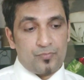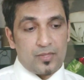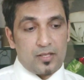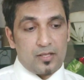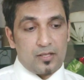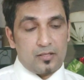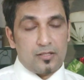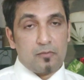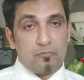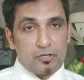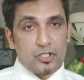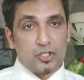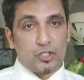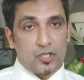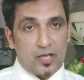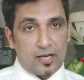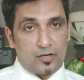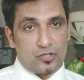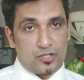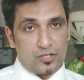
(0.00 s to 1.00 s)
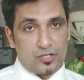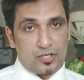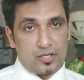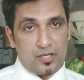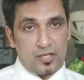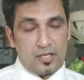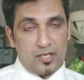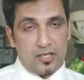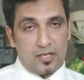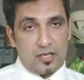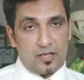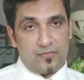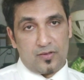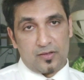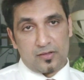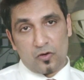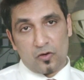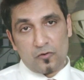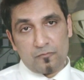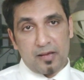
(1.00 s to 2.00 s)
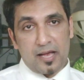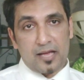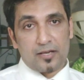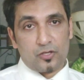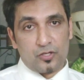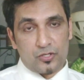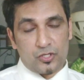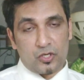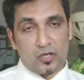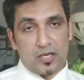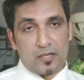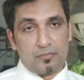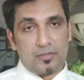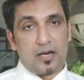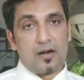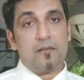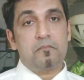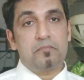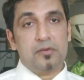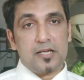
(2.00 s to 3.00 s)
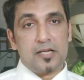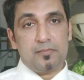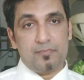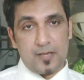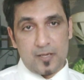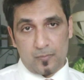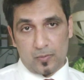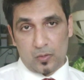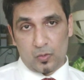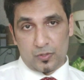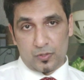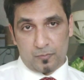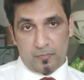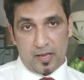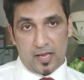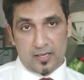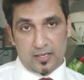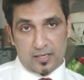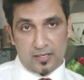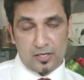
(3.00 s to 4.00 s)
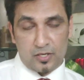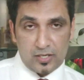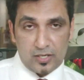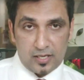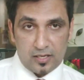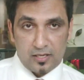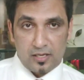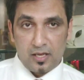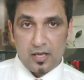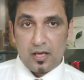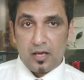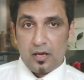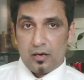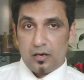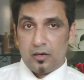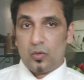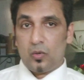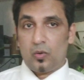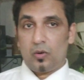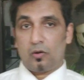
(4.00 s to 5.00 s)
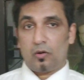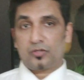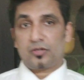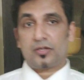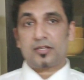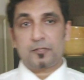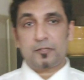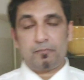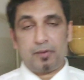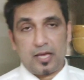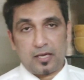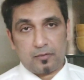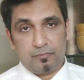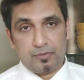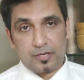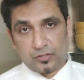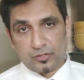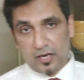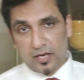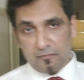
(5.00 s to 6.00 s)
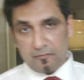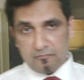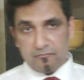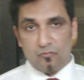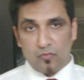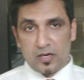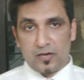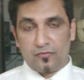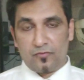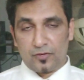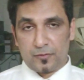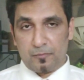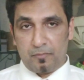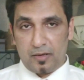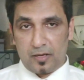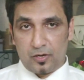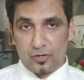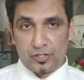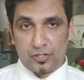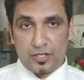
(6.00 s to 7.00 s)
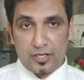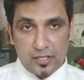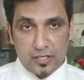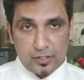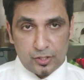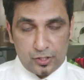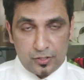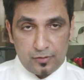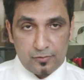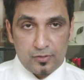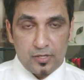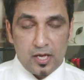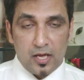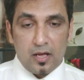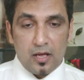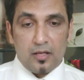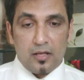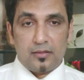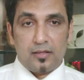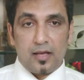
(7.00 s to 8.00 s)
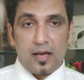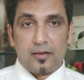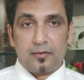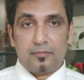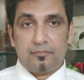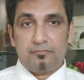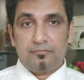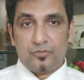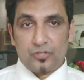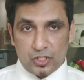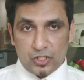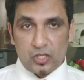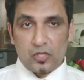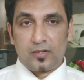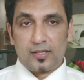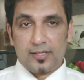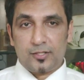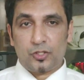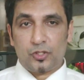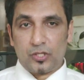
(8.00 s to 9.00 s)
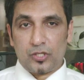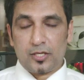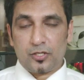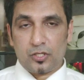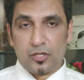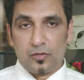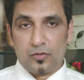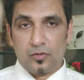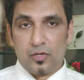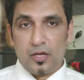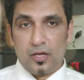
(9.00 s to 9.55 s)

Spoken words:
the British accent. If you go back to the time, there are brilliant people who speak in India who originally speak, because there are wonderful speakers in India too. They still stick to